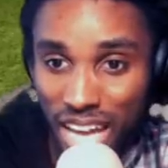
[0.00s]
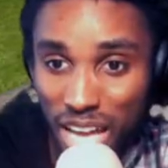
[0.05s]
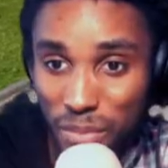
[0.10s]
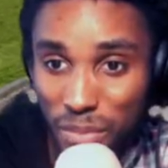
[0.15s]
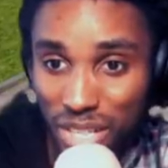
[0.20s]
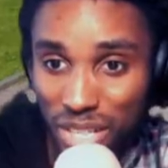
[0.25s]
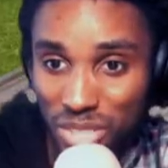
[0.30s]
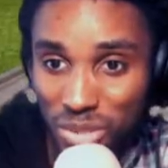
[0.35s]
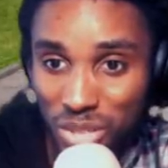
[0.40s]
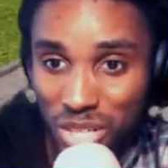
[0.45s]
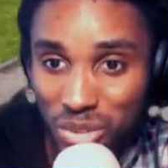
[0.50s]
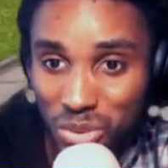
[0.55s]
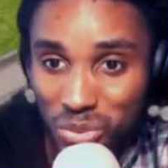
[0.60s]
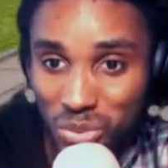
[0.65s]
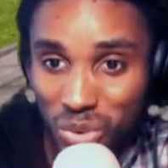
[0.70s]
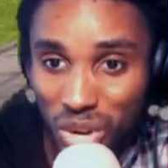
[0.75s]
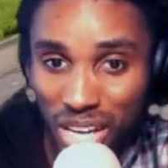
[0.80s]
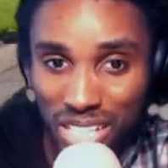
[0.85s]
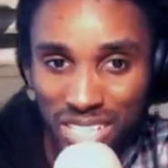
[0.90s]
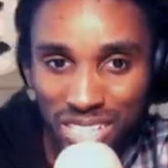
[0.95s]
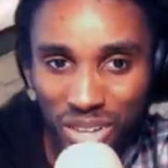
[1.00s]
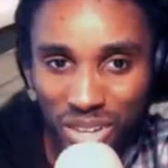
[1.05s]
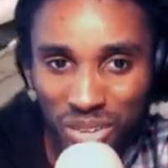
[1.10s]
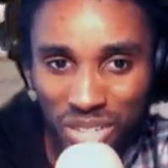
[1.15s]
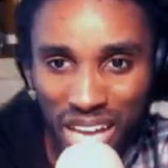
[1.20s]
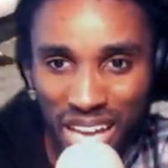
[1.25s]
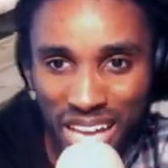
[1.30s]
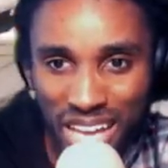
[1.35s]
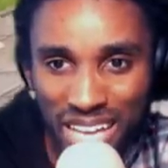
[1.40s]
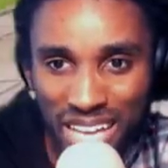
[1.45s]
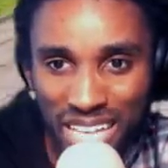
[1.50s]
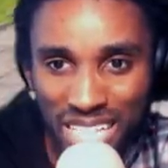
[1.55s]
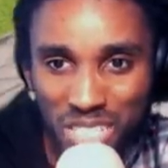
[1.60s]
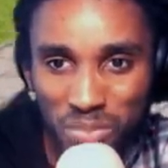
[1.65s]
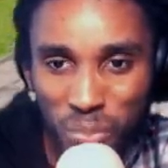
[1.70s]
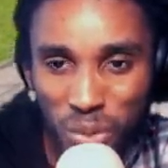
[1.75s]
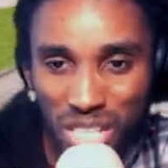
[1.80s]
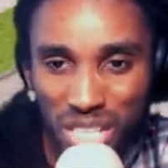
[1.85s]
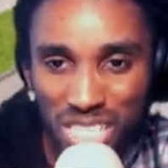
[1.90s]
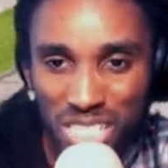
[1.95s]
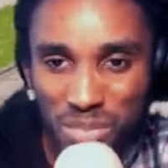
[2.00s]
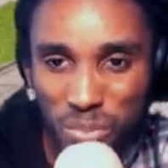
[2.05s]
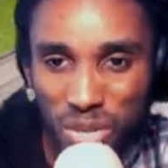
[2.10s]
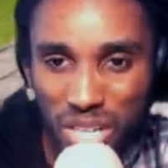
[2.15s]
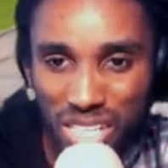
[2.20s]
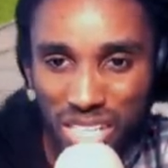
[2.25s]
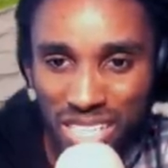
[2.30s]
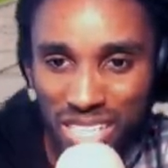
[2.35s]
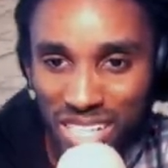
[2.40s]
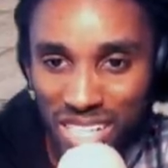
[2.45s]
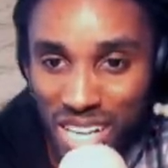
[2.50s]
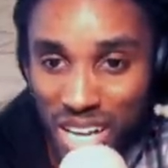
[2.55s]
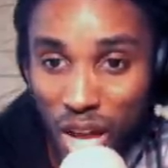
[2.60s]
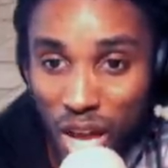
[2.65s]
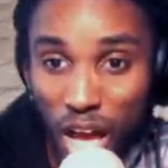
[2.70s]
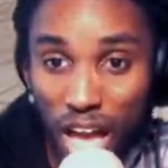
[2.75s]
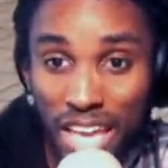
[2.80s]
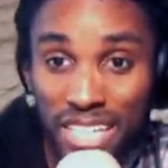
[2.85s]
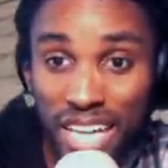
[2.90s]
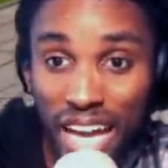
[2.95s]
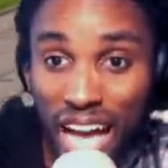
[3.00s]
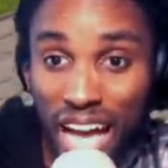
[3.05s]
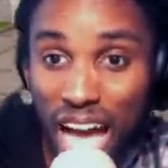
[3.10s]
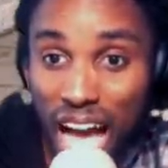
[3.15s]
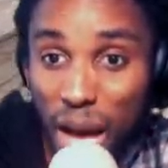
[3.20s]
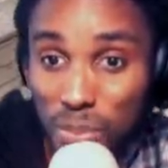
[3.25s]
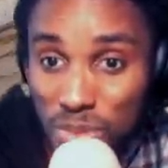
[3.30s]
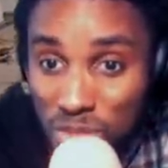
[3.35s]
my dude can run. Okay, sprint, sprint. Hey, you got hops